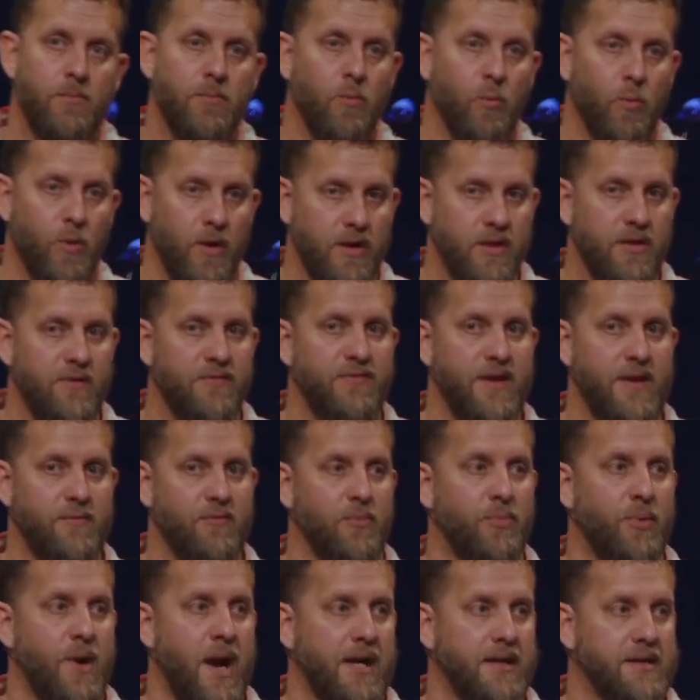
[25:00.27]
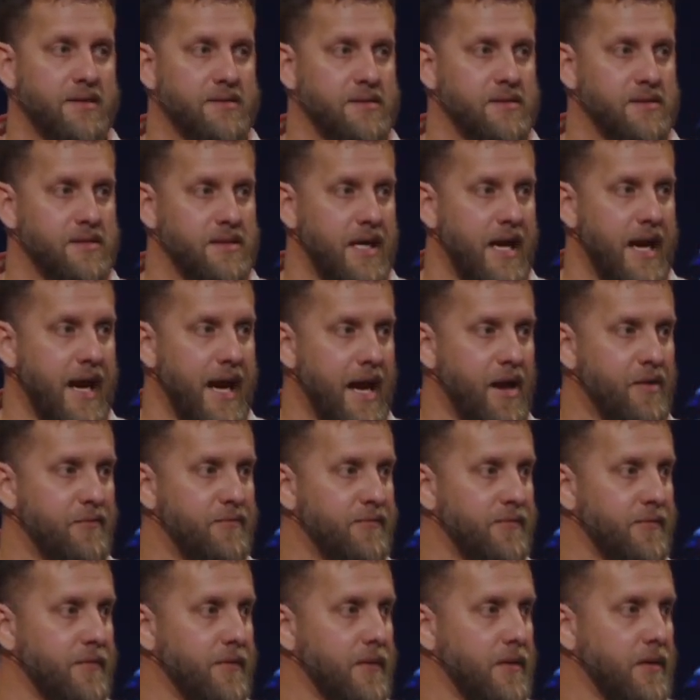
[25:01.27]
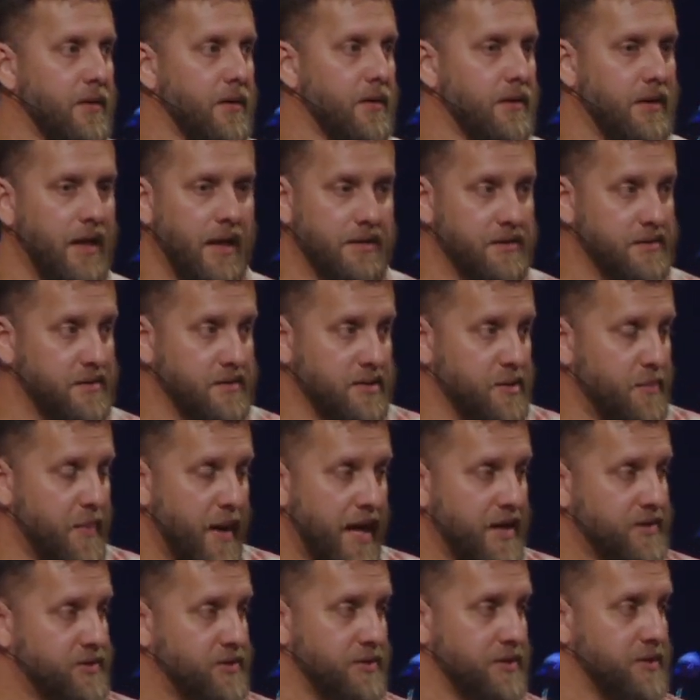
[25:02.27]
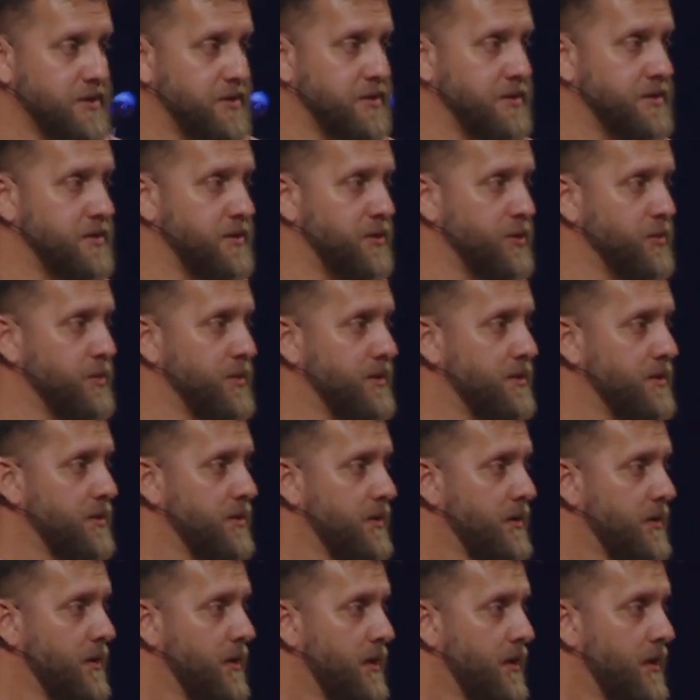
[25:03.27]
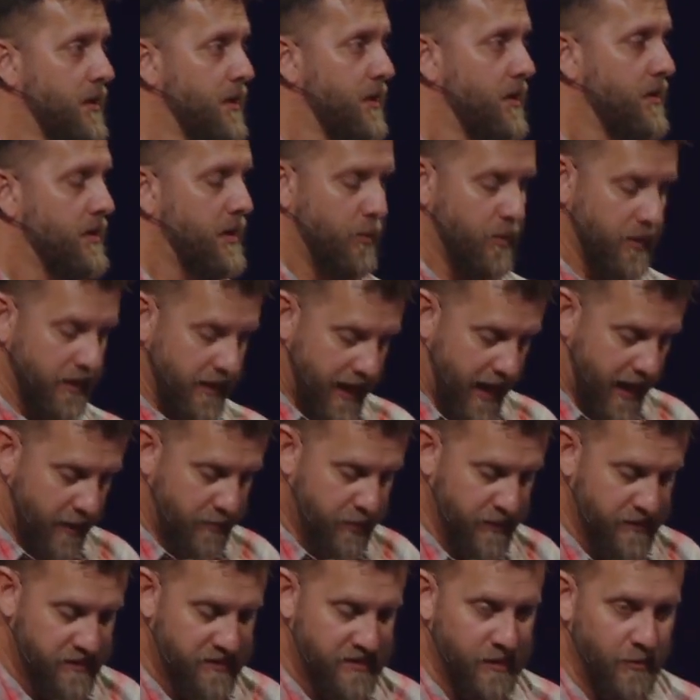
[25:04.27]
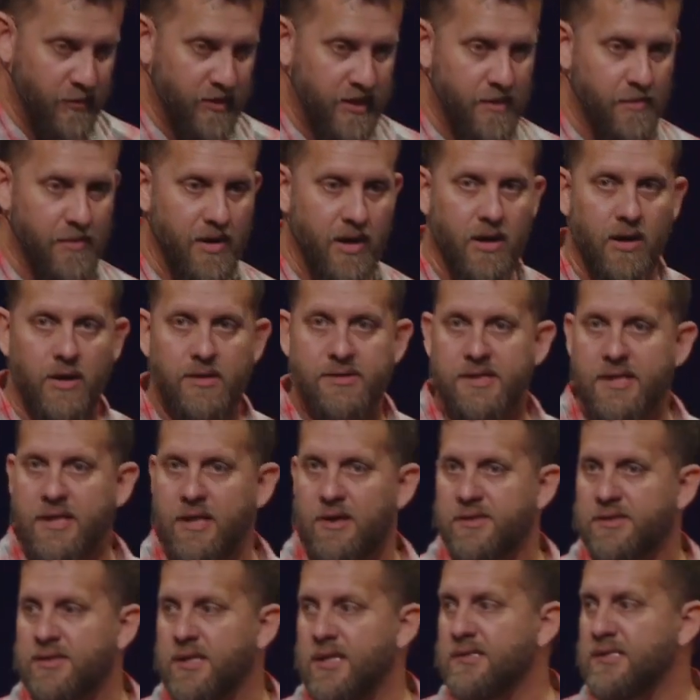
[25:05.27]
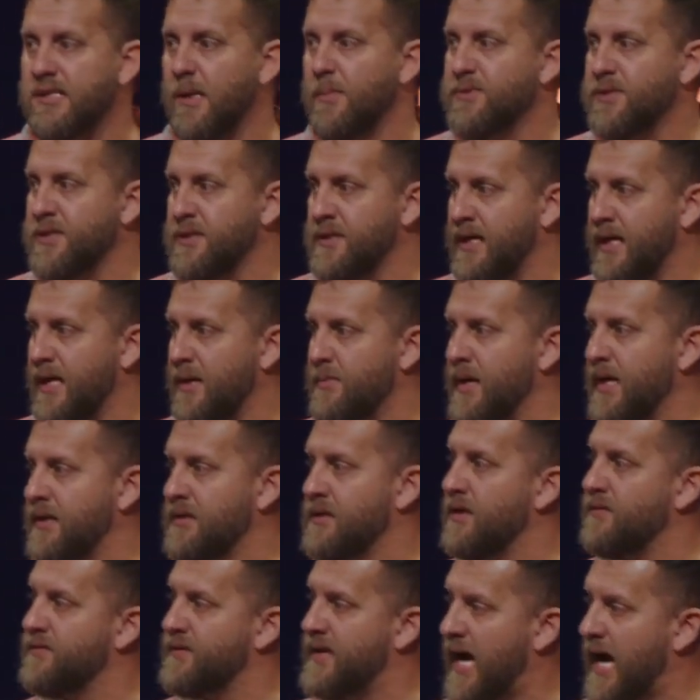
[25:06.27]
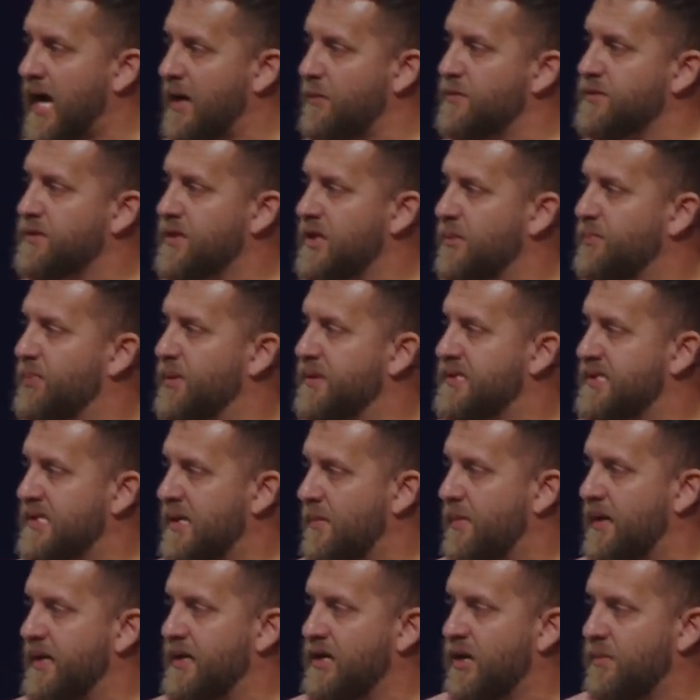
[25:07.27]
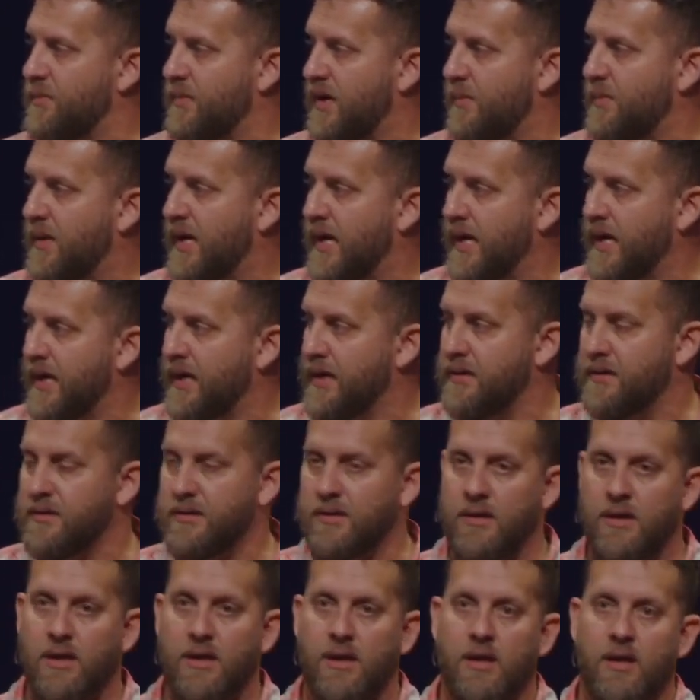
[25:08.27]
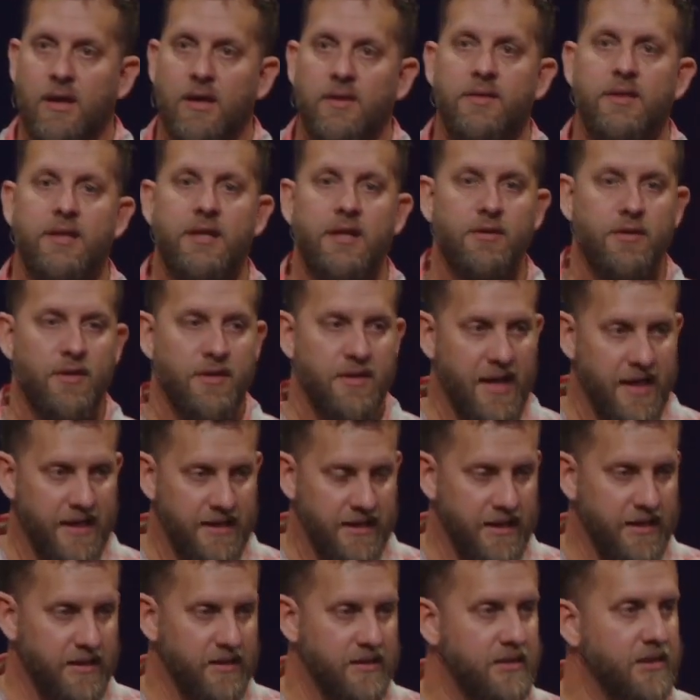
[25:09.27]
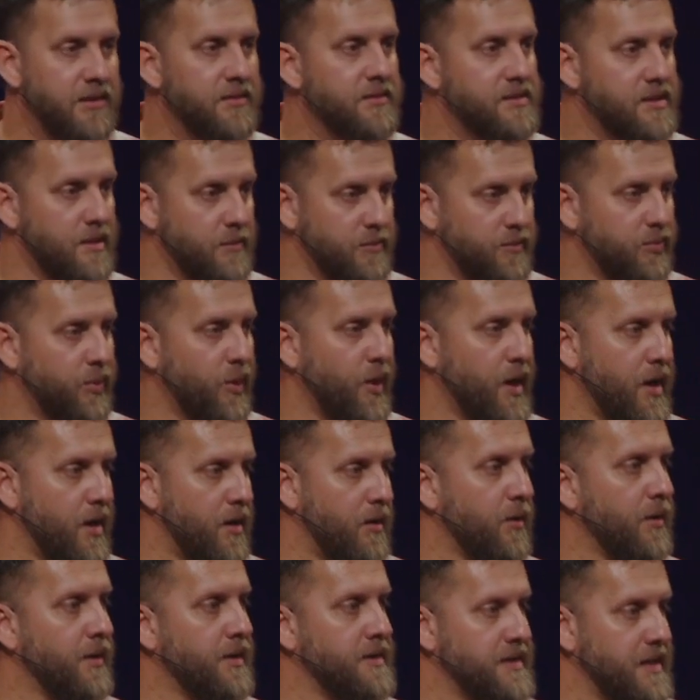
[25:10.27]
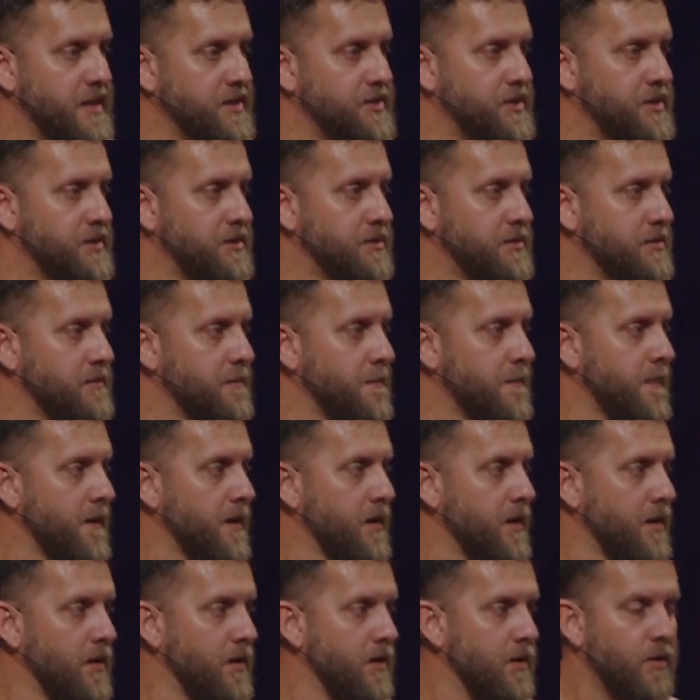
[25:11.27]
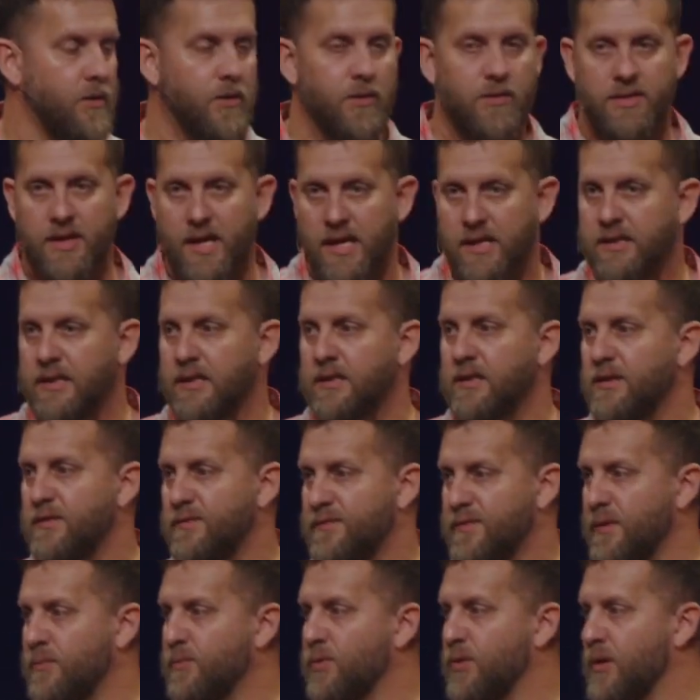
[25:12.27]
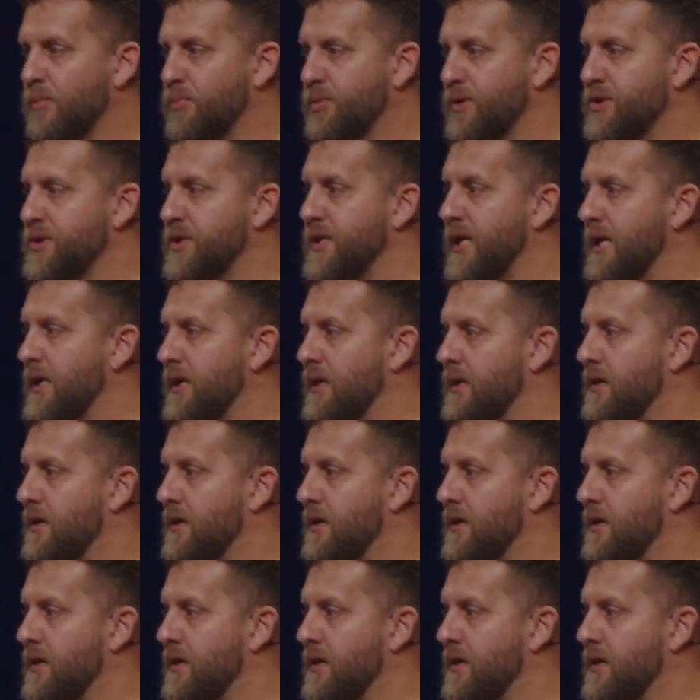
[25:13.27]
one of the favorite practices that I have. Not just as a pastor, just as a human that when God put someone in my heart, see, here's the assumption that I made that if God was going to put somebody on my mind, that either they needed some prayer or attention or they needed to feel more appreciated.